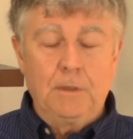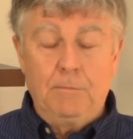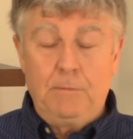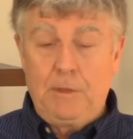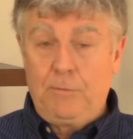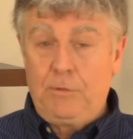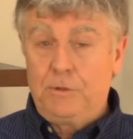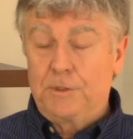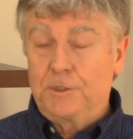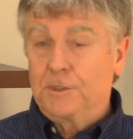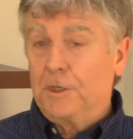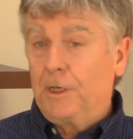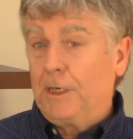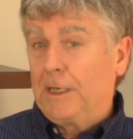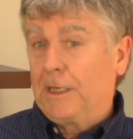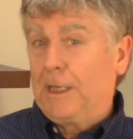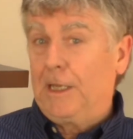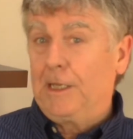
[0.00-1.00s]
maybe you
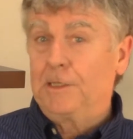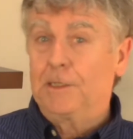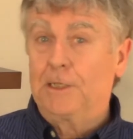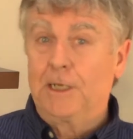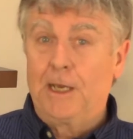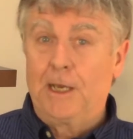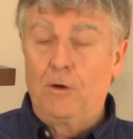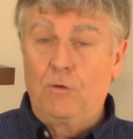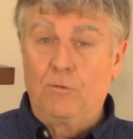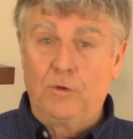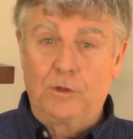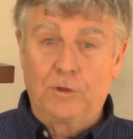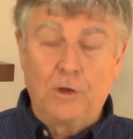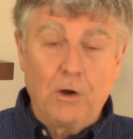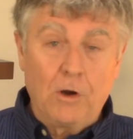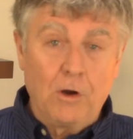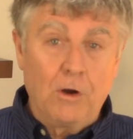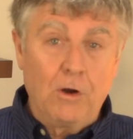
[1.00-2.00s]
cite a case that got
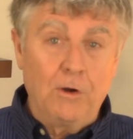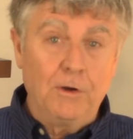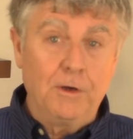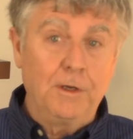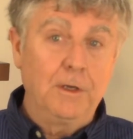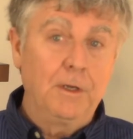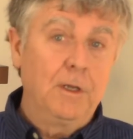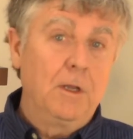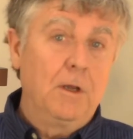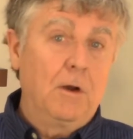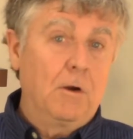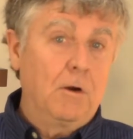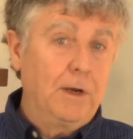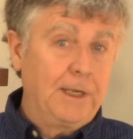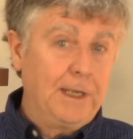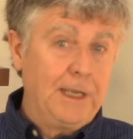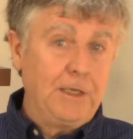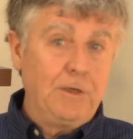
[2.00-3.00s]
overturned,
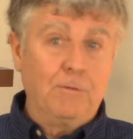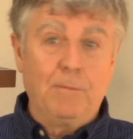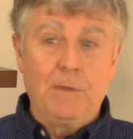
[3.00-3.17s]
or again, you're